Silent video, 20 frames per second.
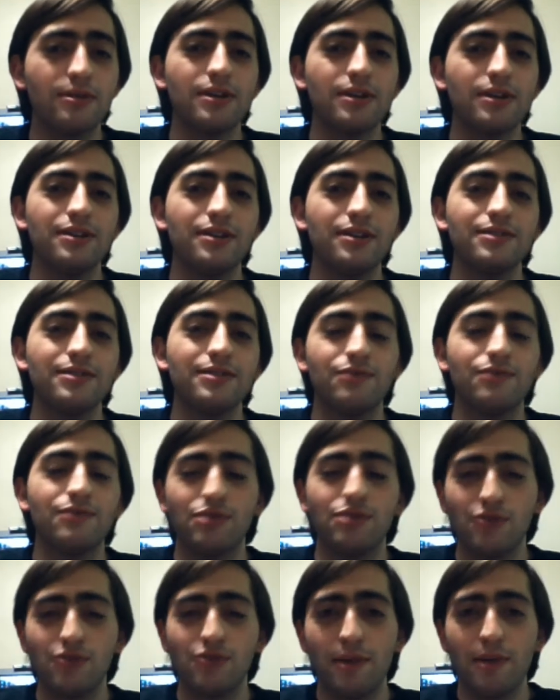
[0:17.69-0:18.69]
and
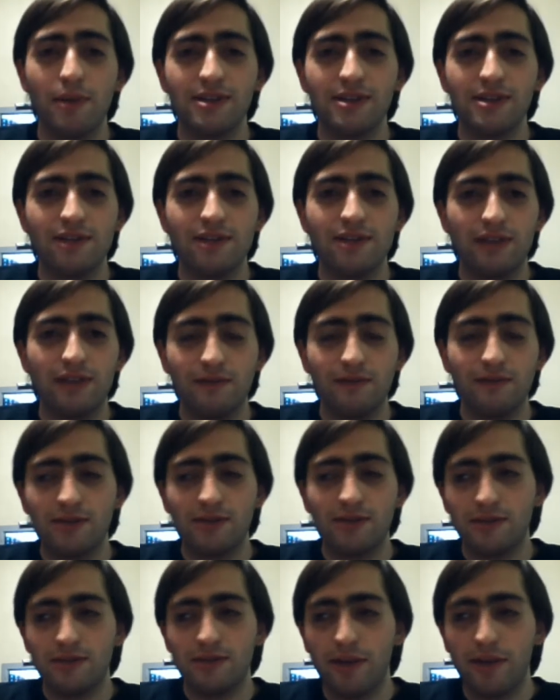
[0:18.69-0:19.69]
for enjoying my stuff and
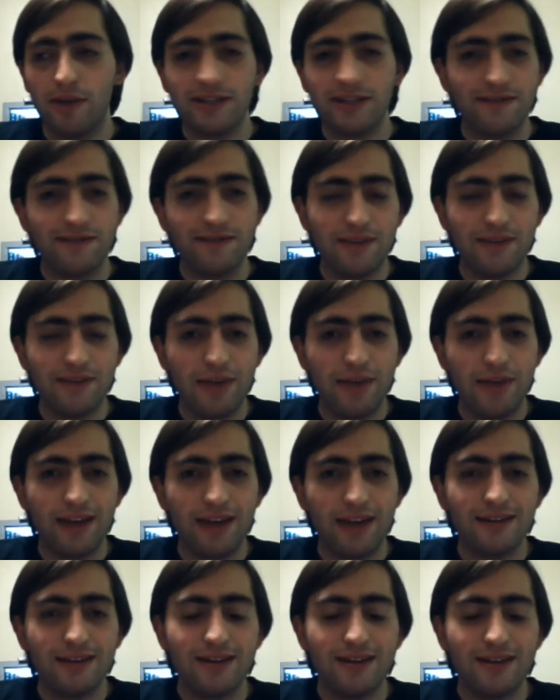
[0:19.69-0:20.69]
leaving such positive
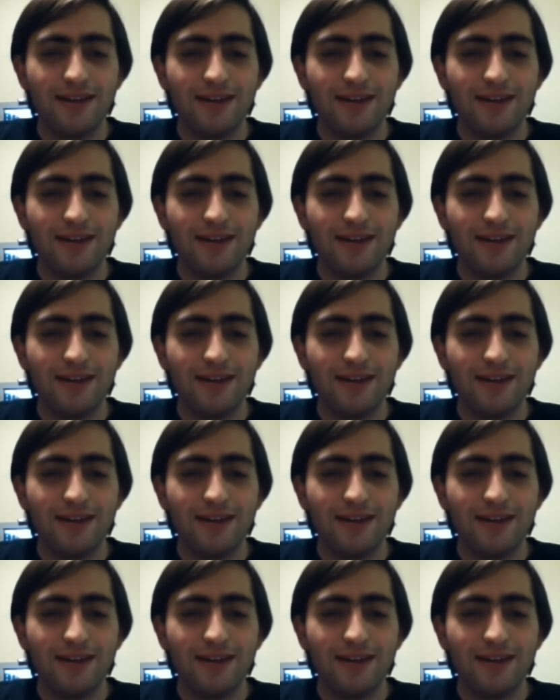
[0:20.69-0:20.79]
feedback.